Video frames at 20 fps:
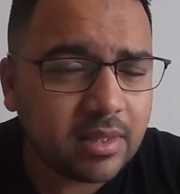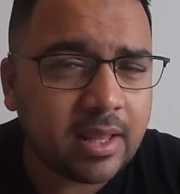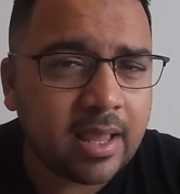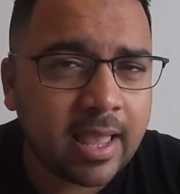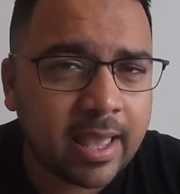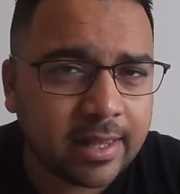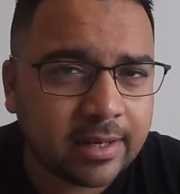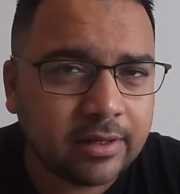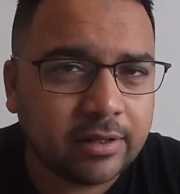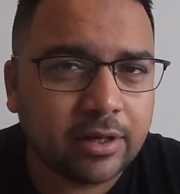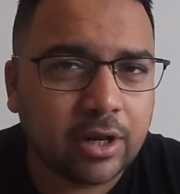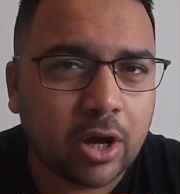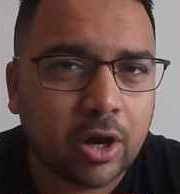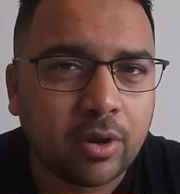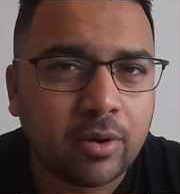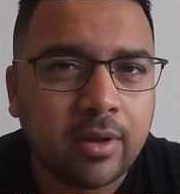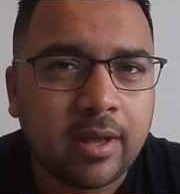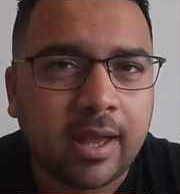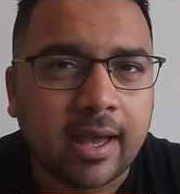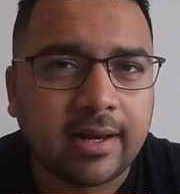and
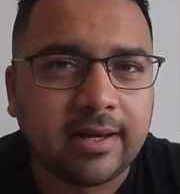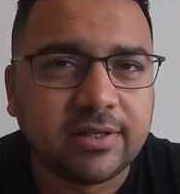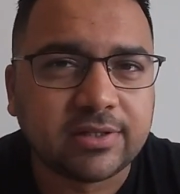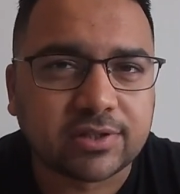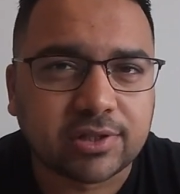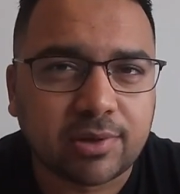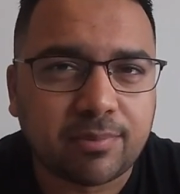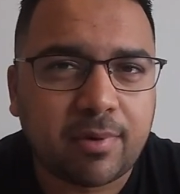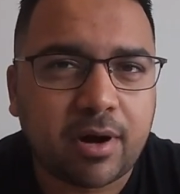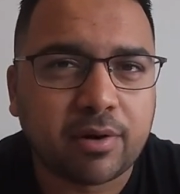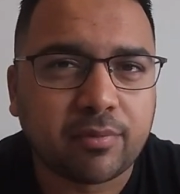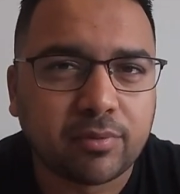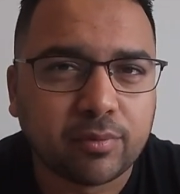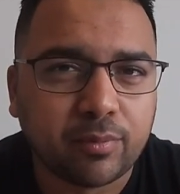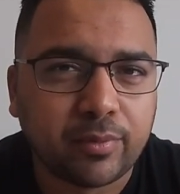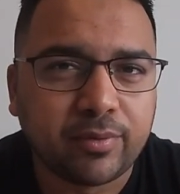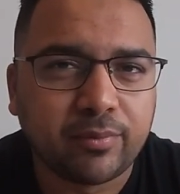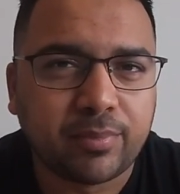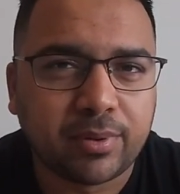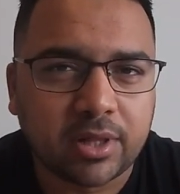at least Lamar will
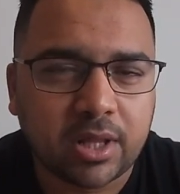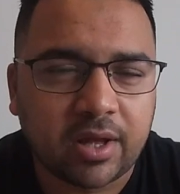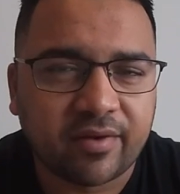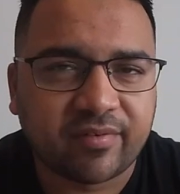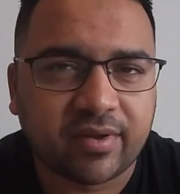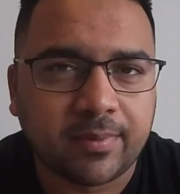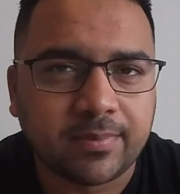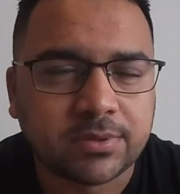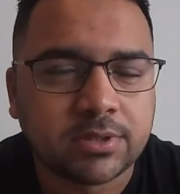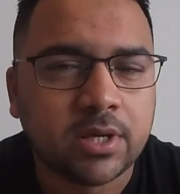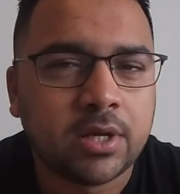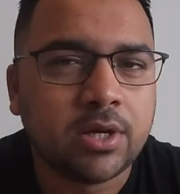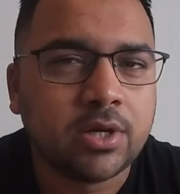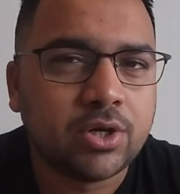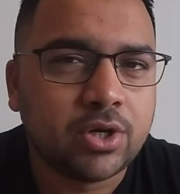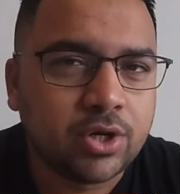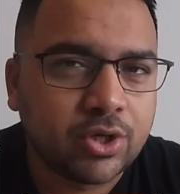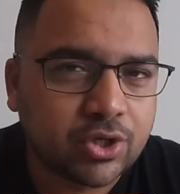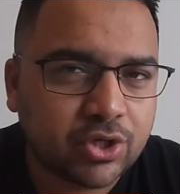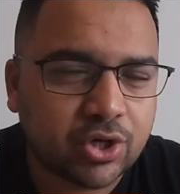win playoff games.
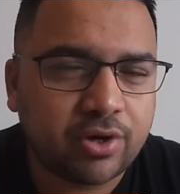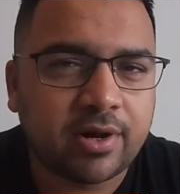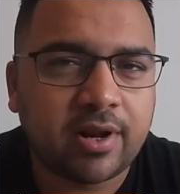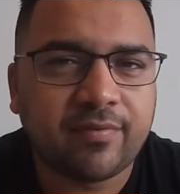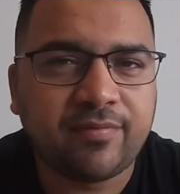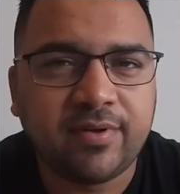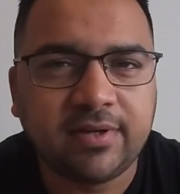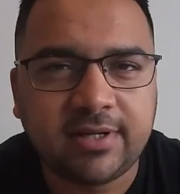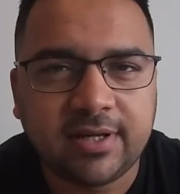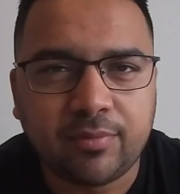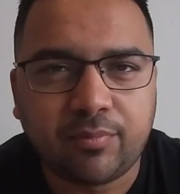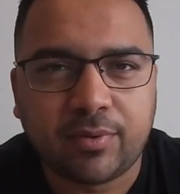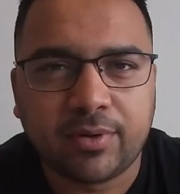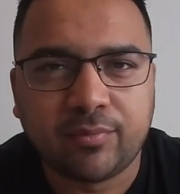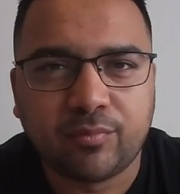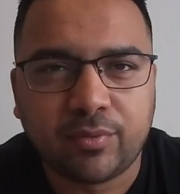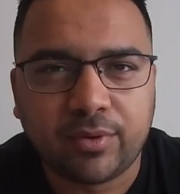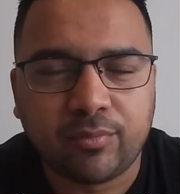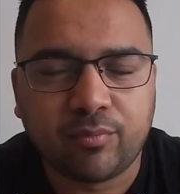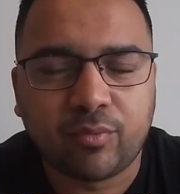Sure enough, he did
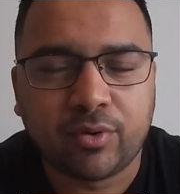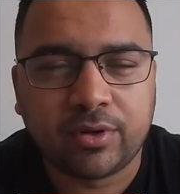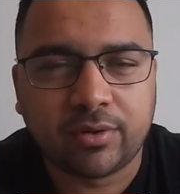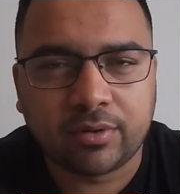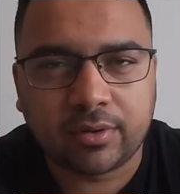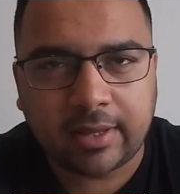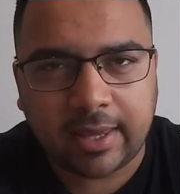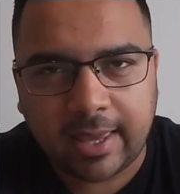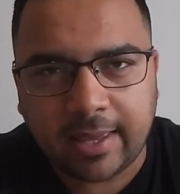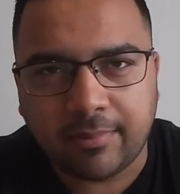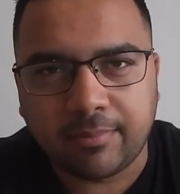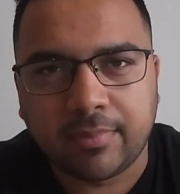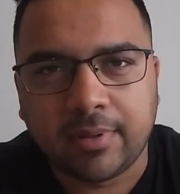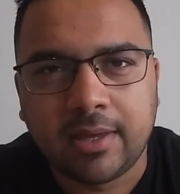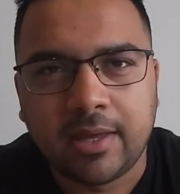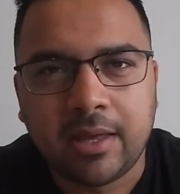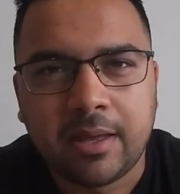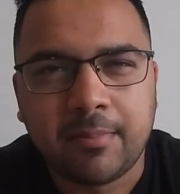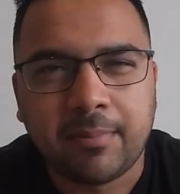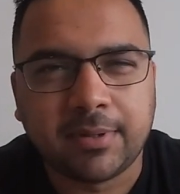win one game.
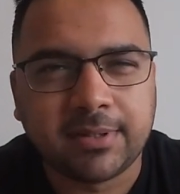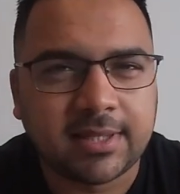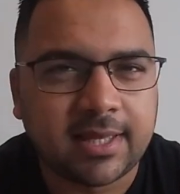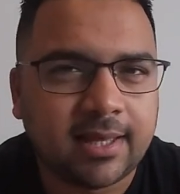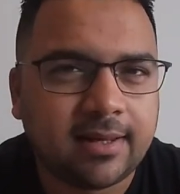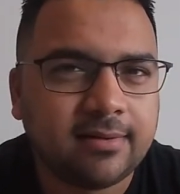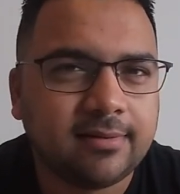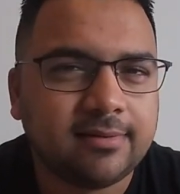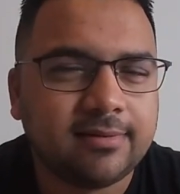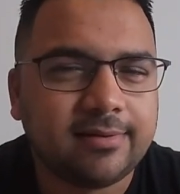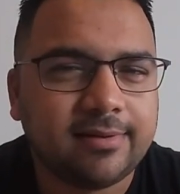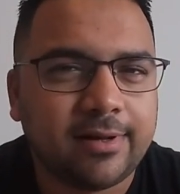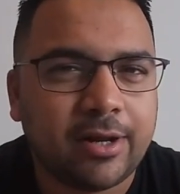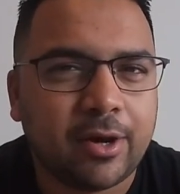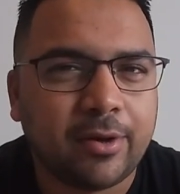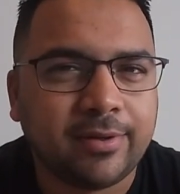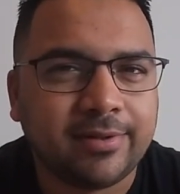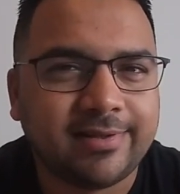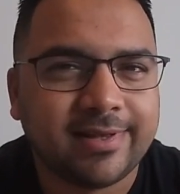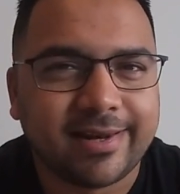But then,
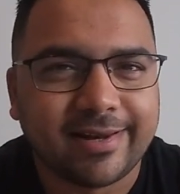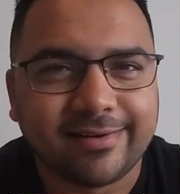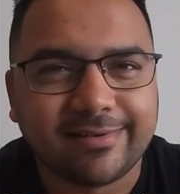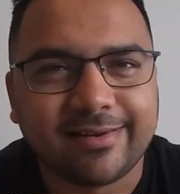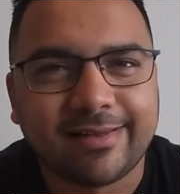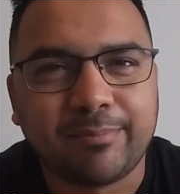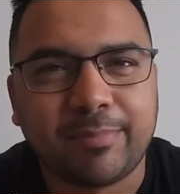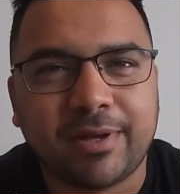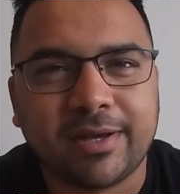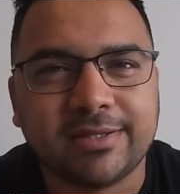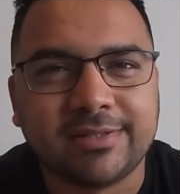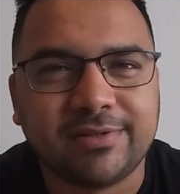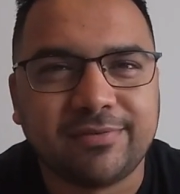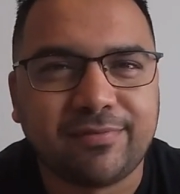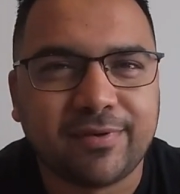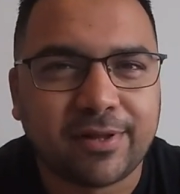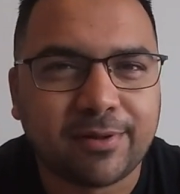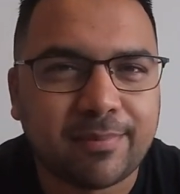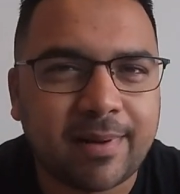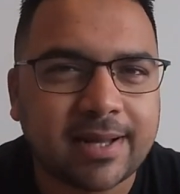he didn't because he
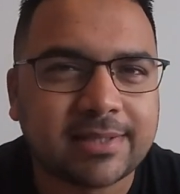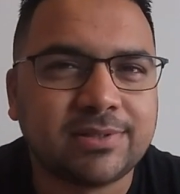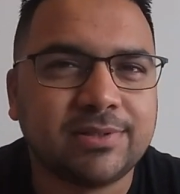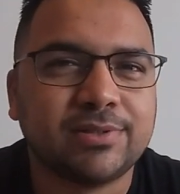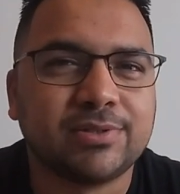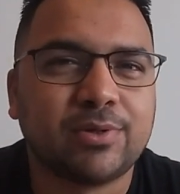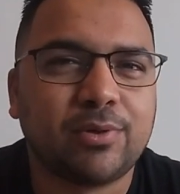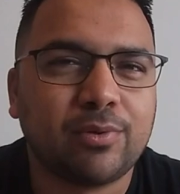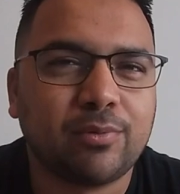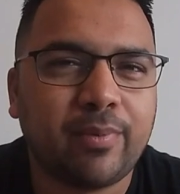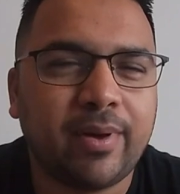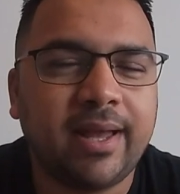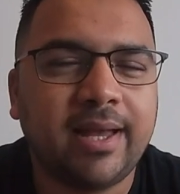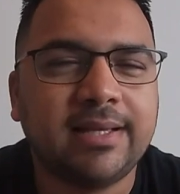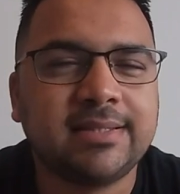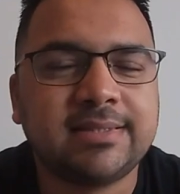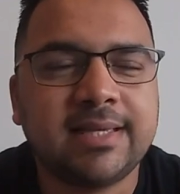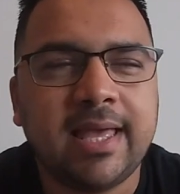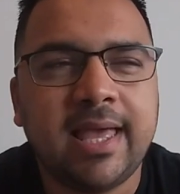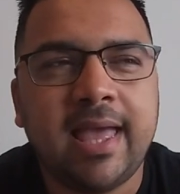fell back to his old
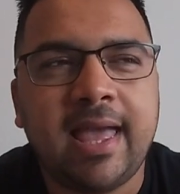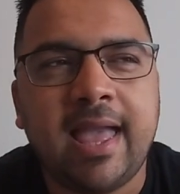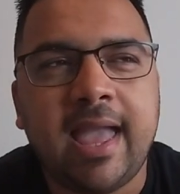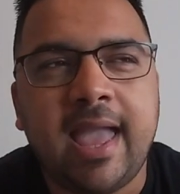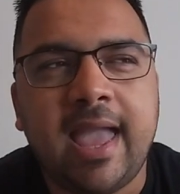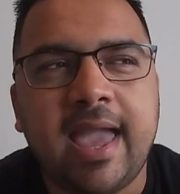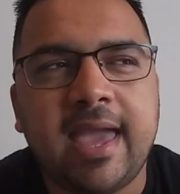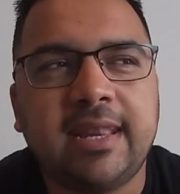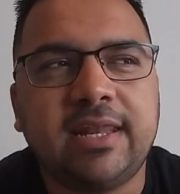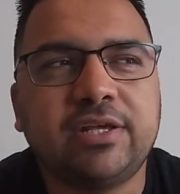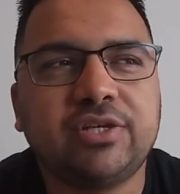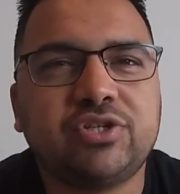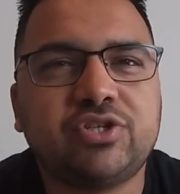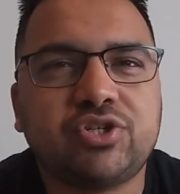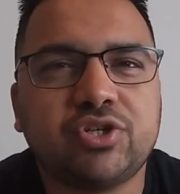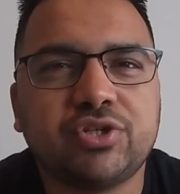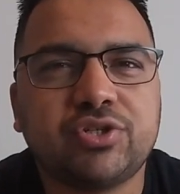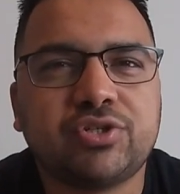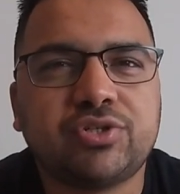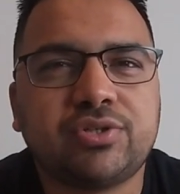ways. It is
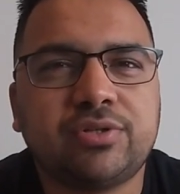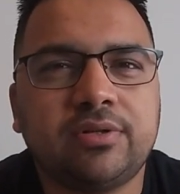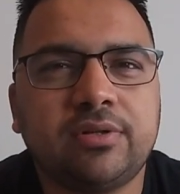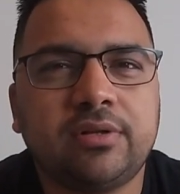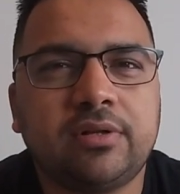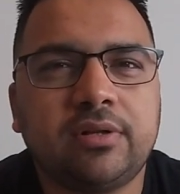just